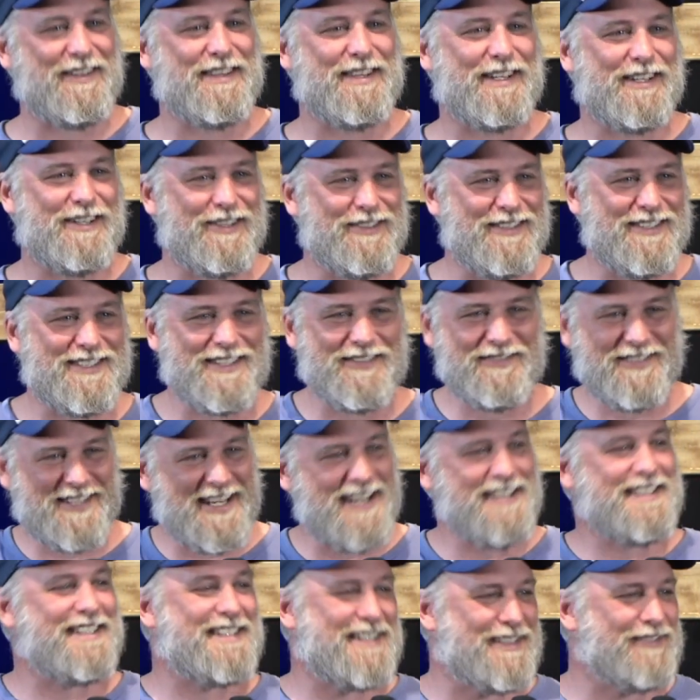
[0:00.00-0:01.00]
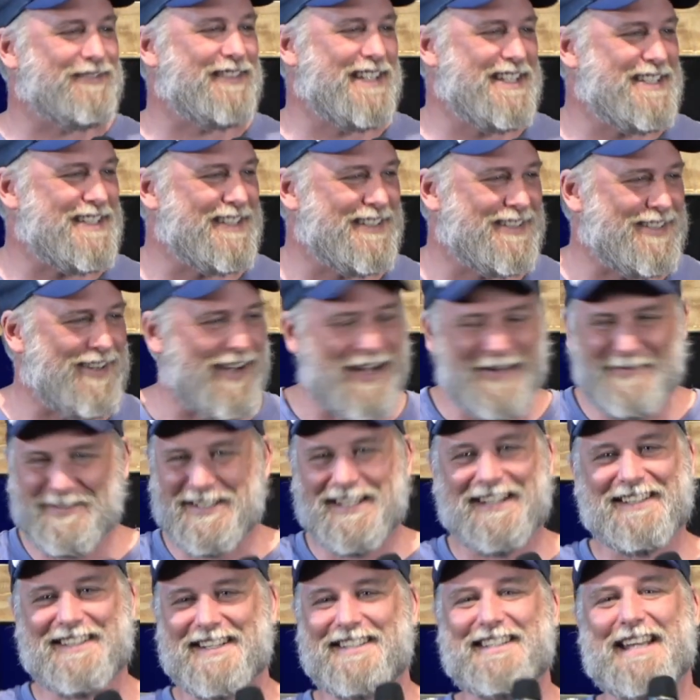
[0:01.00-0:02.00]
the goodness of Jesus in recent times and
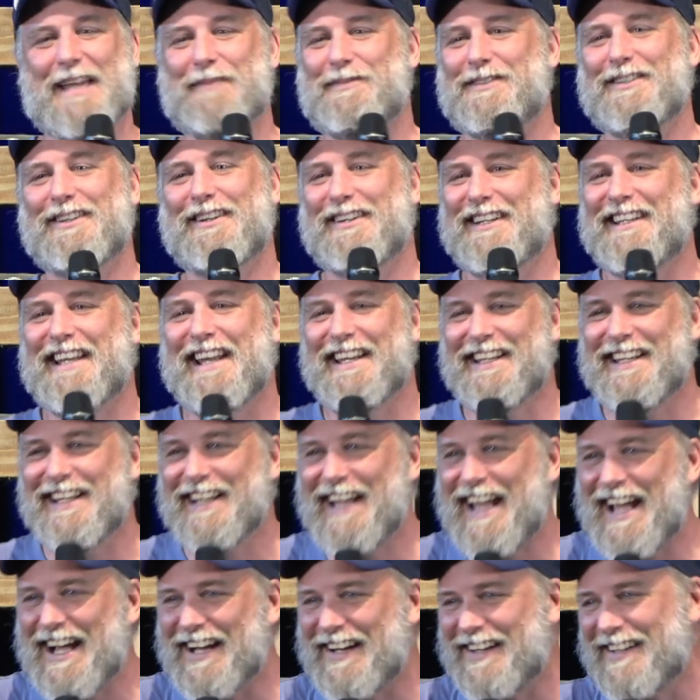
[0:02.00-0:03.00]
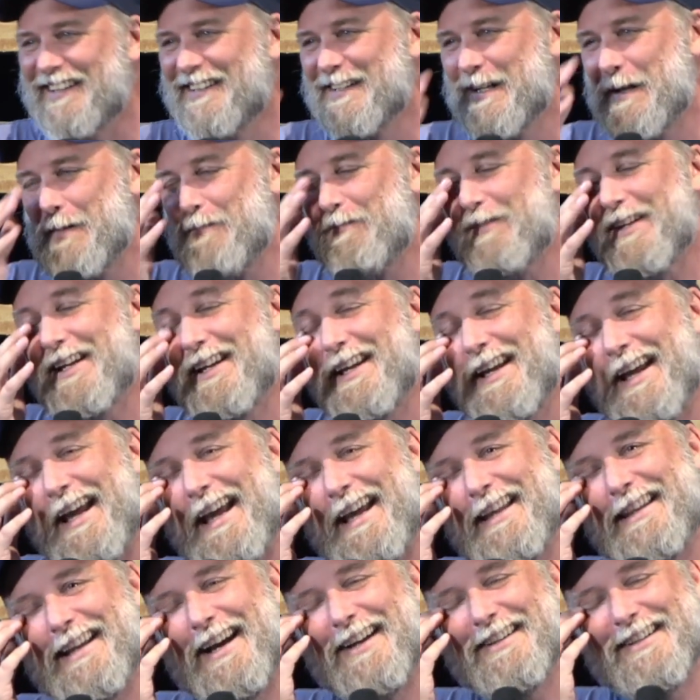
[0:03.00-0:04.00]
are just absolutely geeking out.
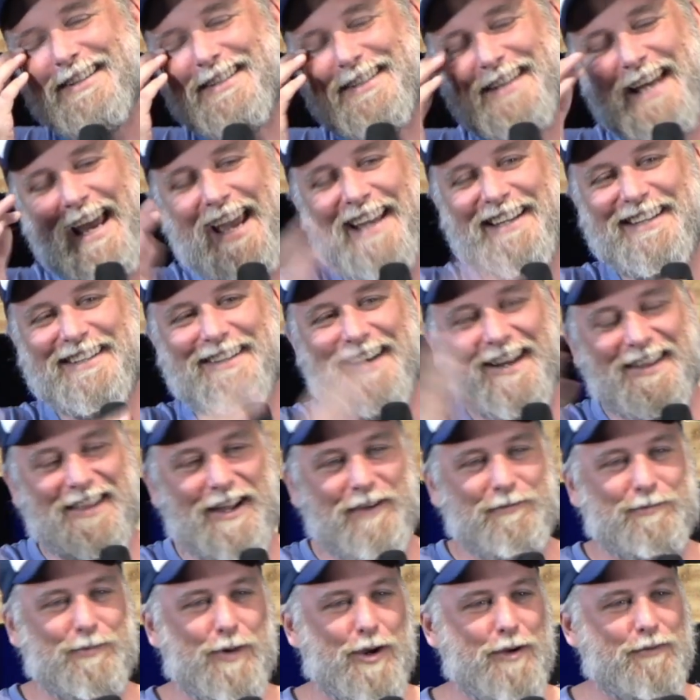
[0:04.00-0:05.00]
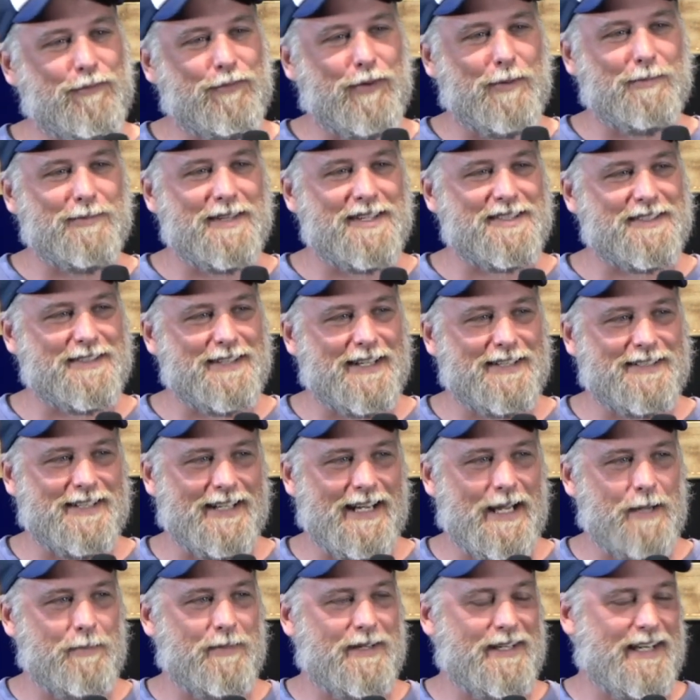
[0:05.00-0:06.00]
And I just saying, you know, they've moved from listening to
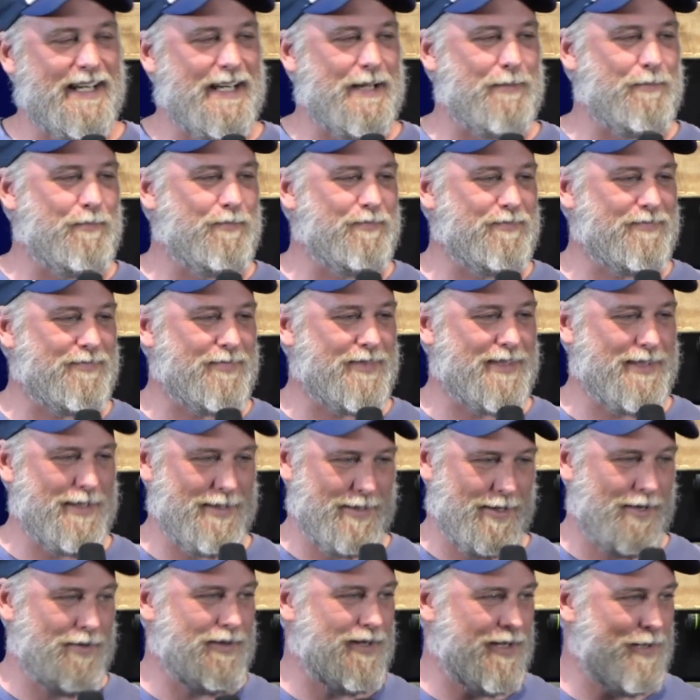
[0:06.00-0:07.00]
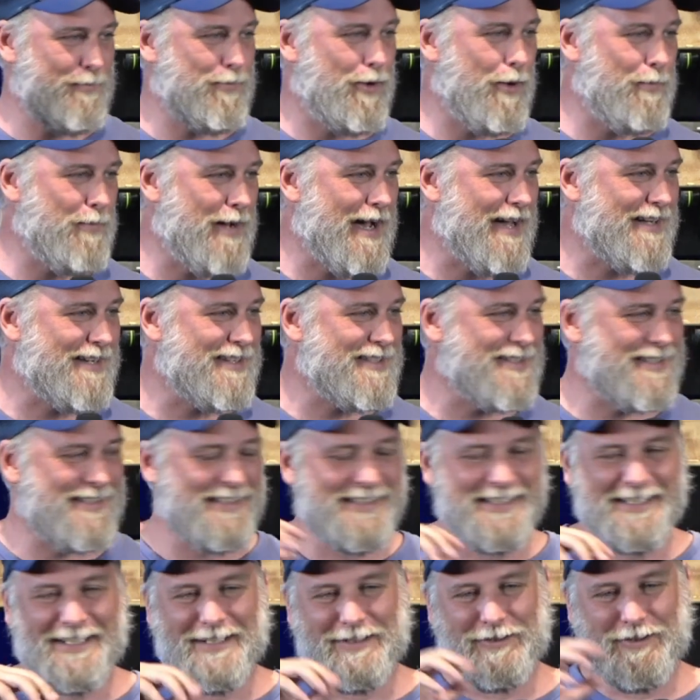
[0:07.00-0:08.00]
Eminem, you know, the hip hop
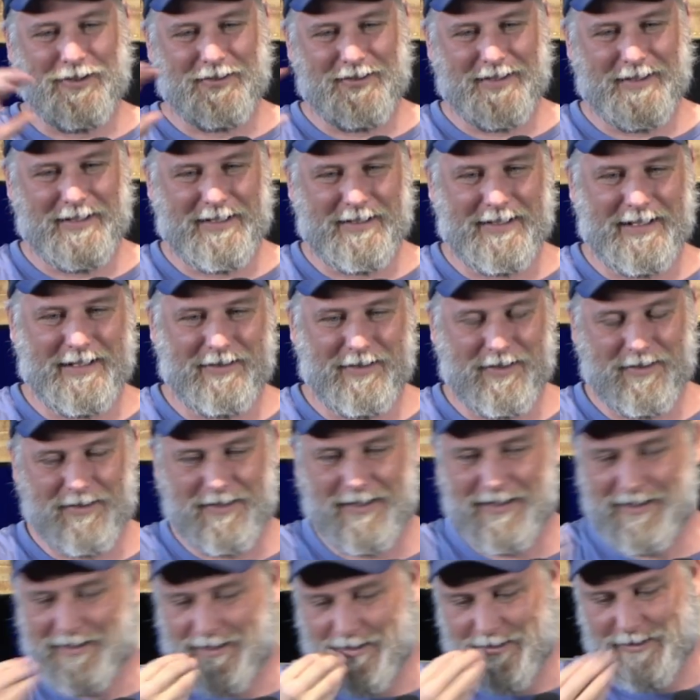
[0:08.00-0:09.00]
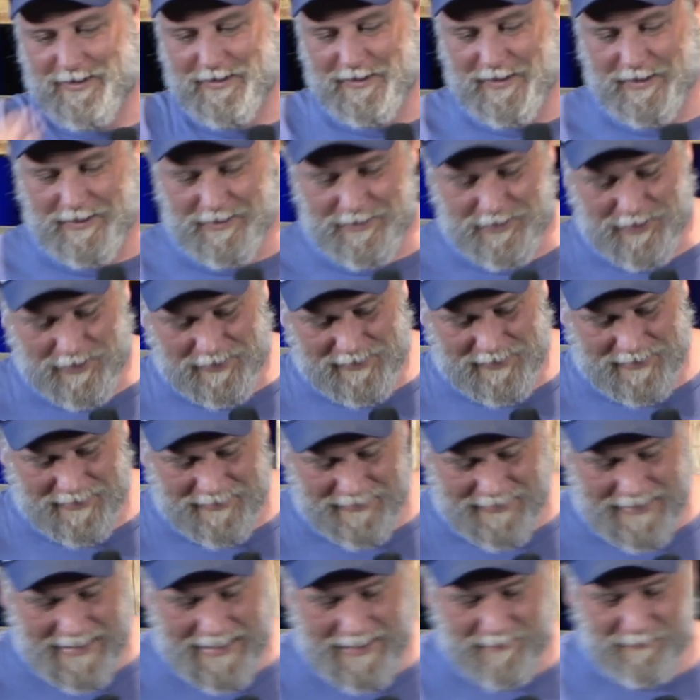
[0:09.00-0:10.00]
artist, not the eh, not the, the chocolate.
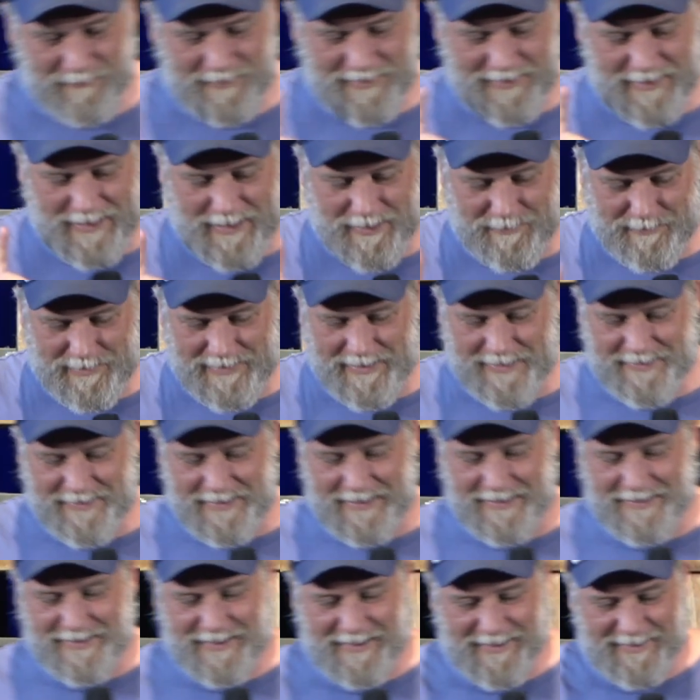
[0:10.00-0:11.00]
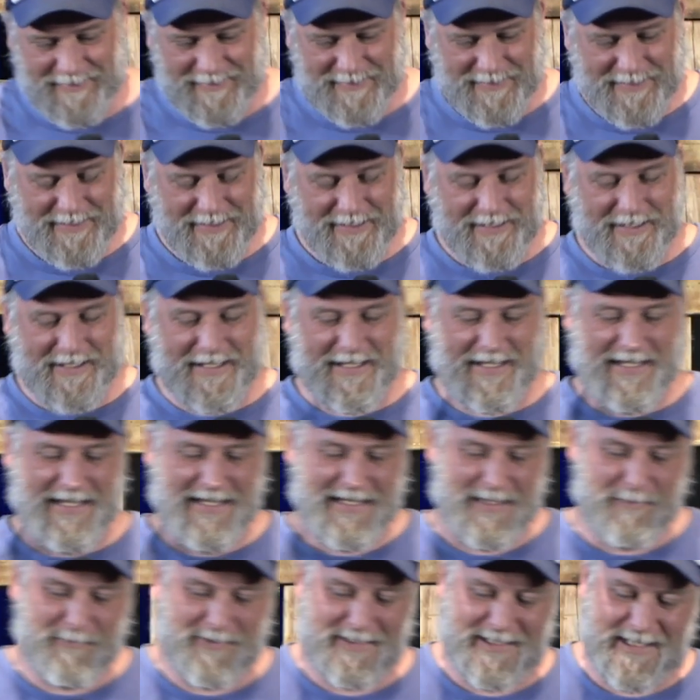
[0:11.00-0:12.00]
Um, you know, I've been listening to eh, eh,
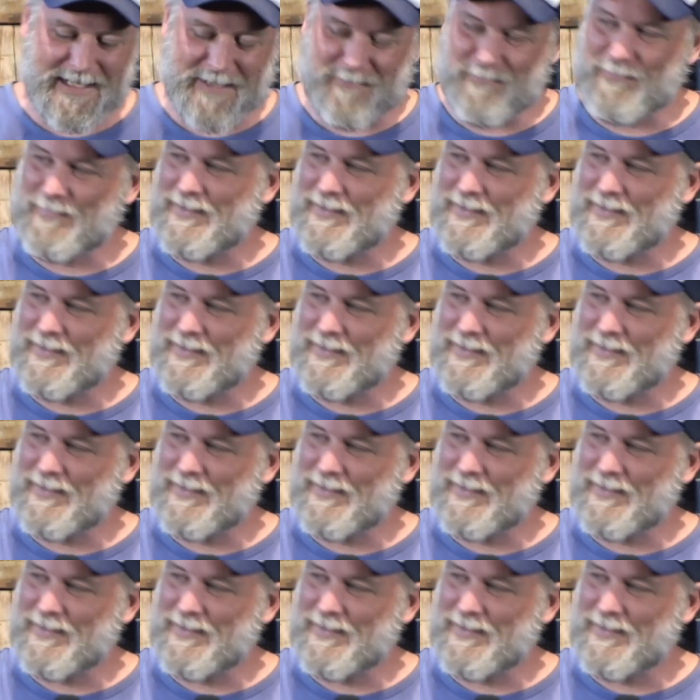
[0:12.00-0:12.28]
Eminem.